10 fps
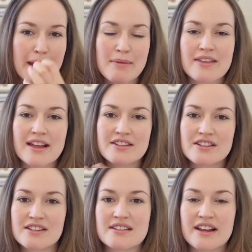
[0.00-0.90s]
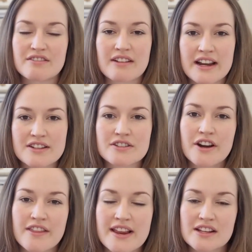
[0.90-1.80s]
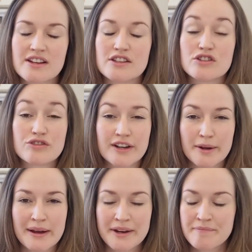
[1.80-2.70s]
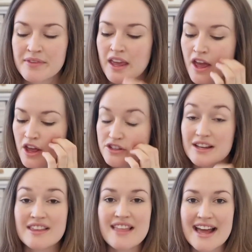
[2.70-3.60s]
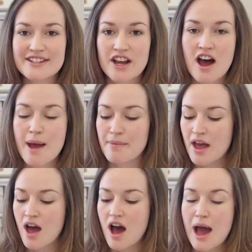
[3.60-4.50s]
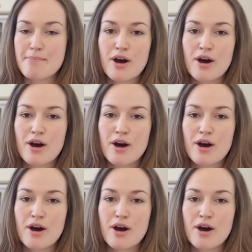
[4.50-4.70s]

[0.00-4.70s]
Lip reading: baby that just is like ready to go to the next side straight away. So in that time, I